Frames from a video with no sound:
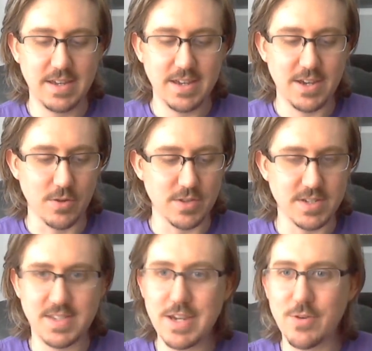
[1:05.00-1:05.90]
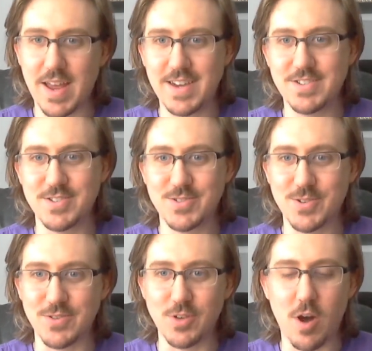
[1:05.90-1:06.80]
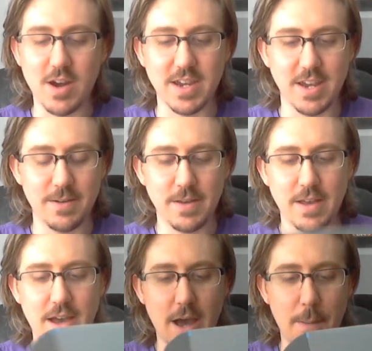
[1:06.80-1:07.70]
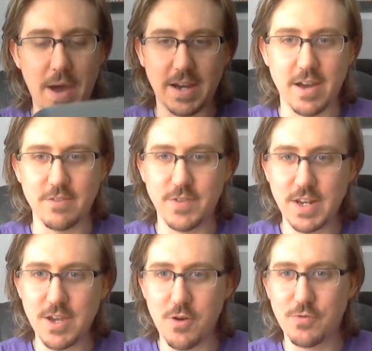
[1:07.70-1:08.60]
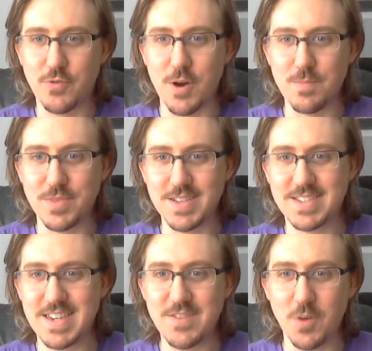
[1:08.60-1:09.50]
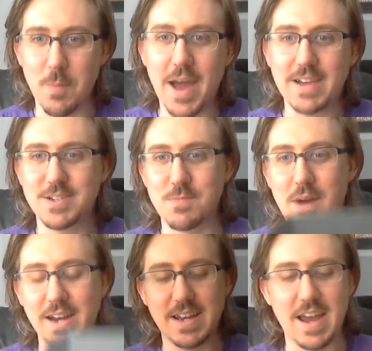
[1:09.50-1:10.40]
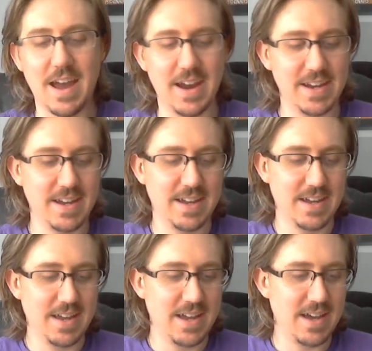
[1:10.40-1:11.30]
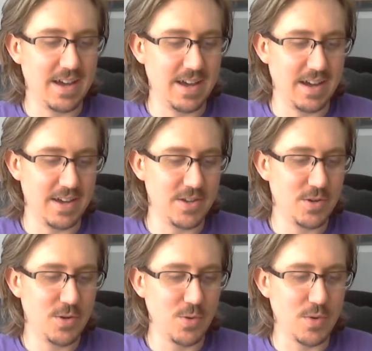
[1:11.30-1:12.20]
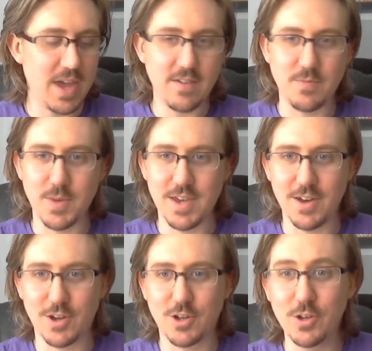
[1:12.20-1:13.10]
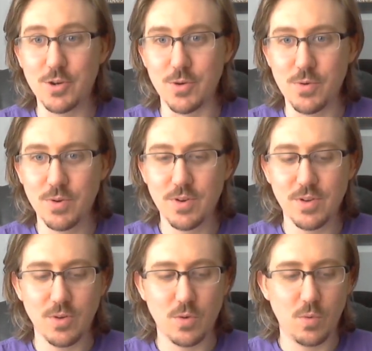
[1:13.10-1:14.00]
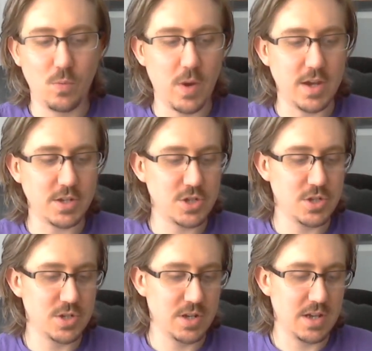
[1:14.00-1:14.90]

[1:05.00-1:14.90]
you know, this secret agent sort of login. I got a video from this evil mastermind guy who gave me a clue, which